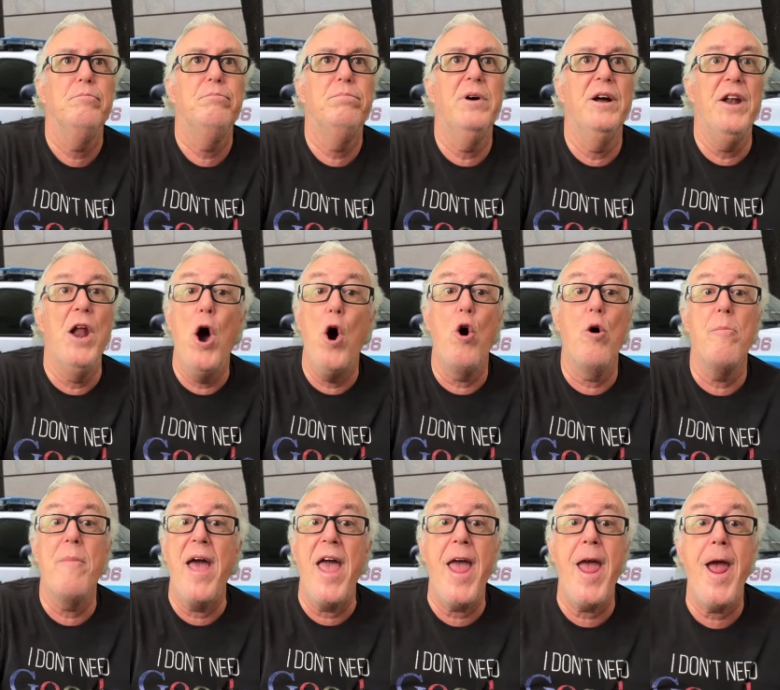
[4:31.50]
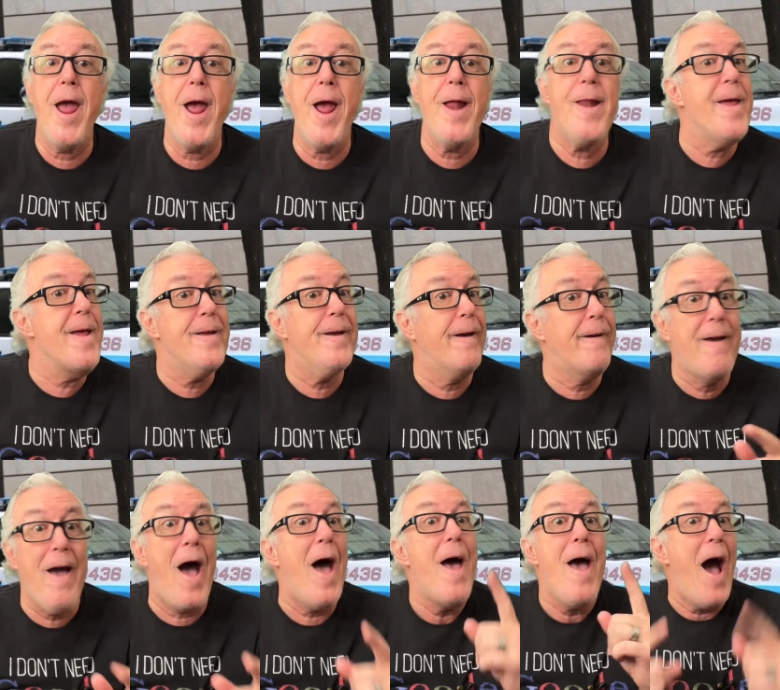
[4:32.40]
But no, man, he
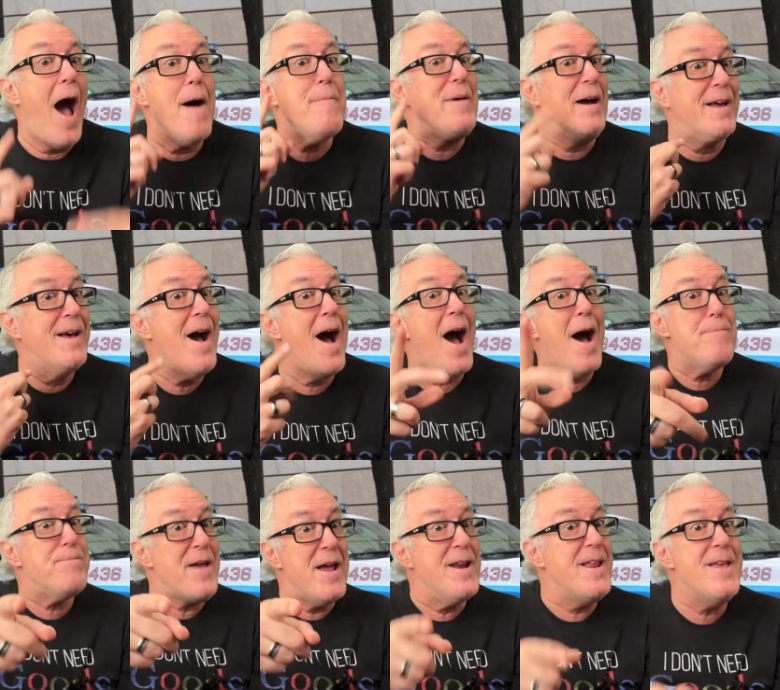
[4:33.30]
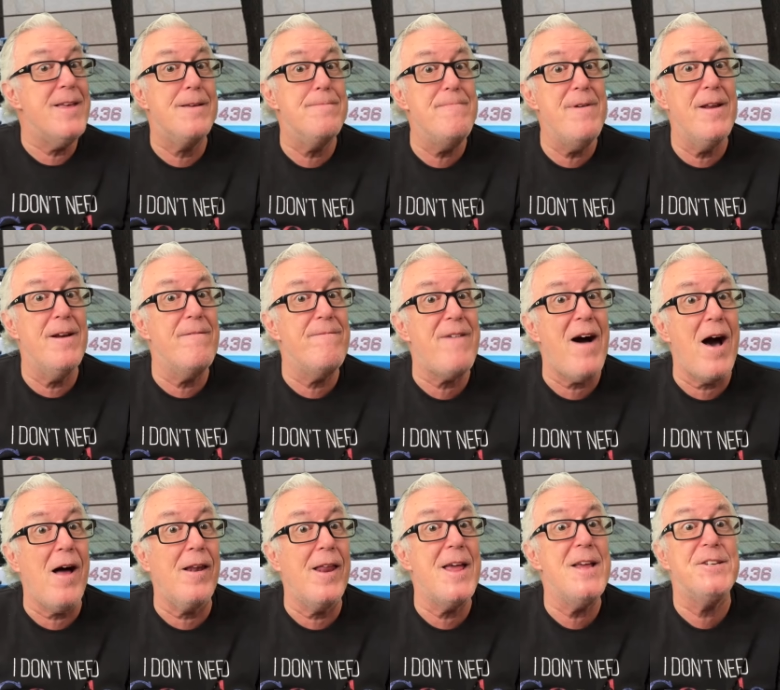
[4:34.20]
I'm a cop and he committed a
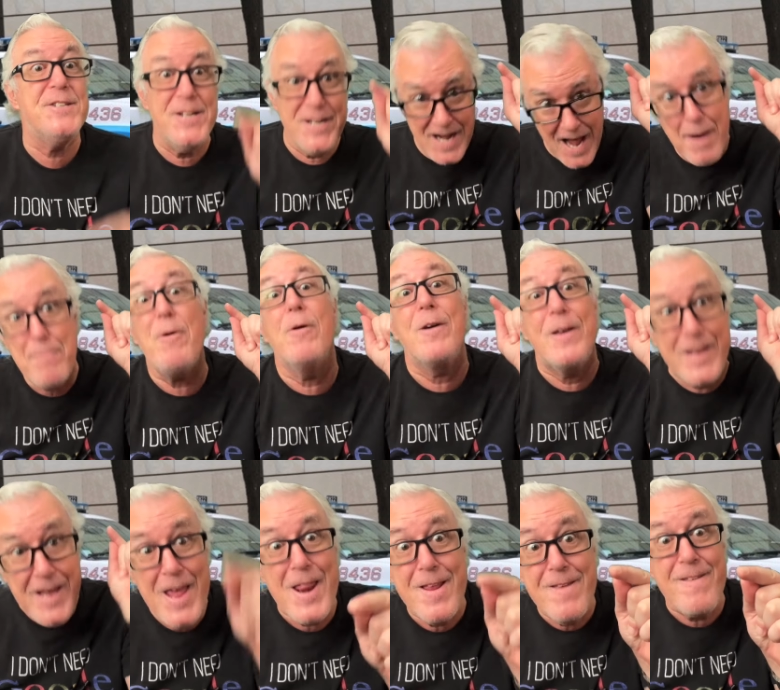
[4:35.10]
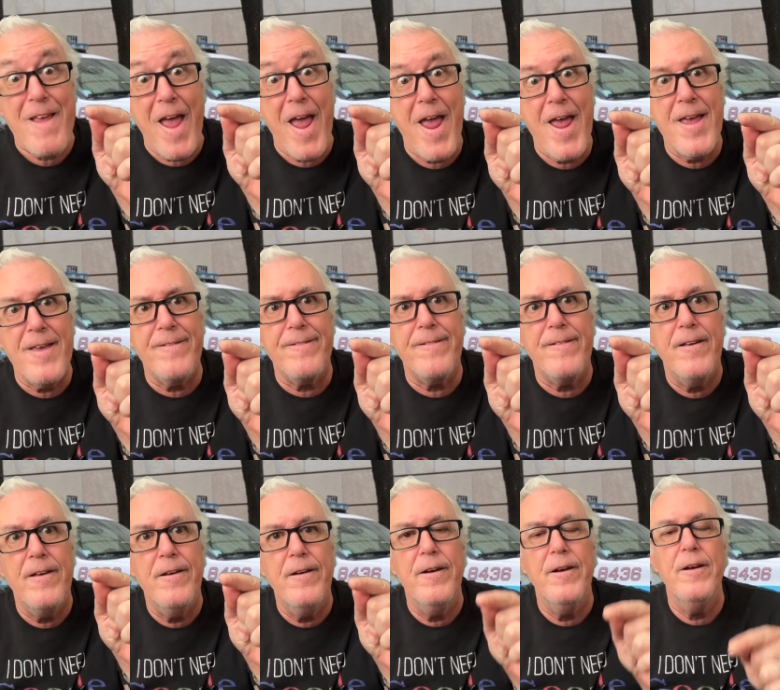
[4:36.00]
violation. I'm gonna get his ass.
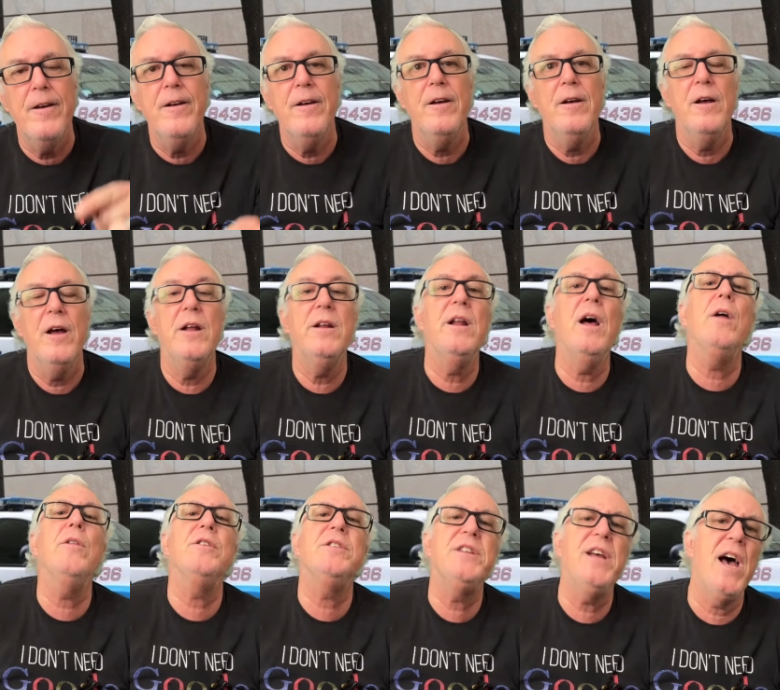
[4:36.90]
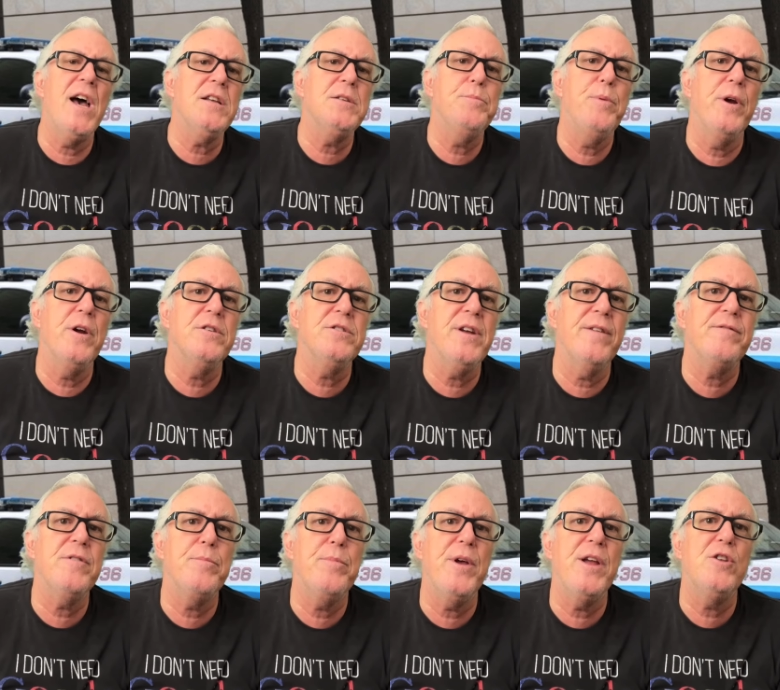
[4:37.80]
And now the taxpayers
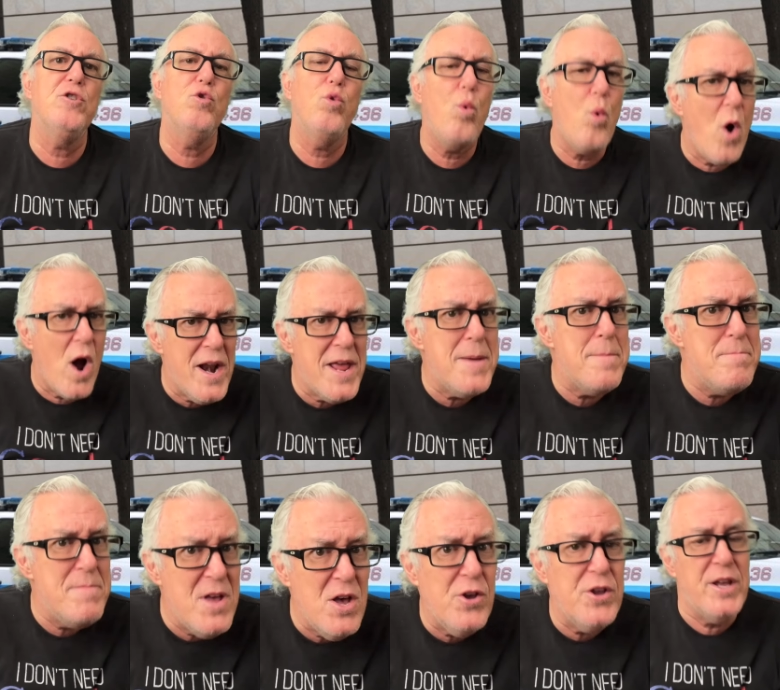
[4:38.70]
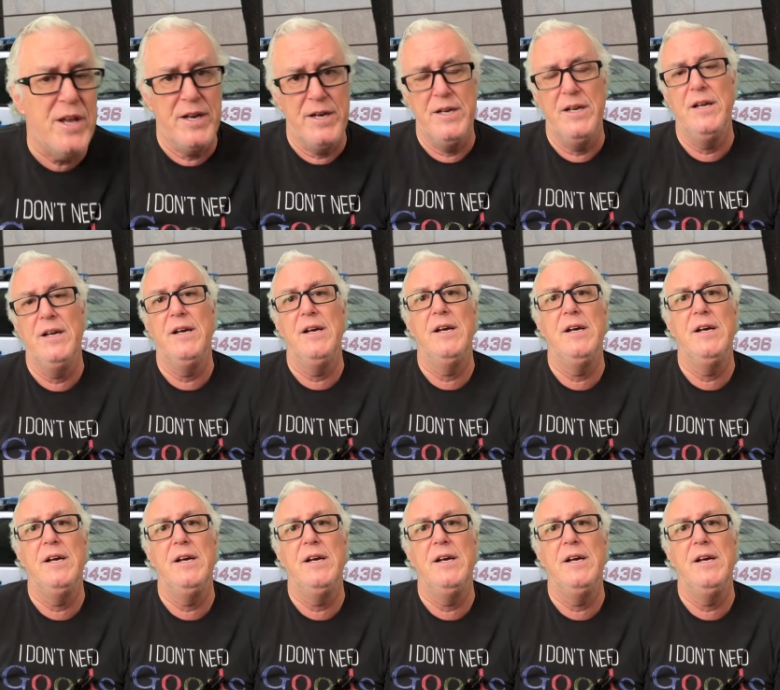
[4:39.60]
have to pay twenty million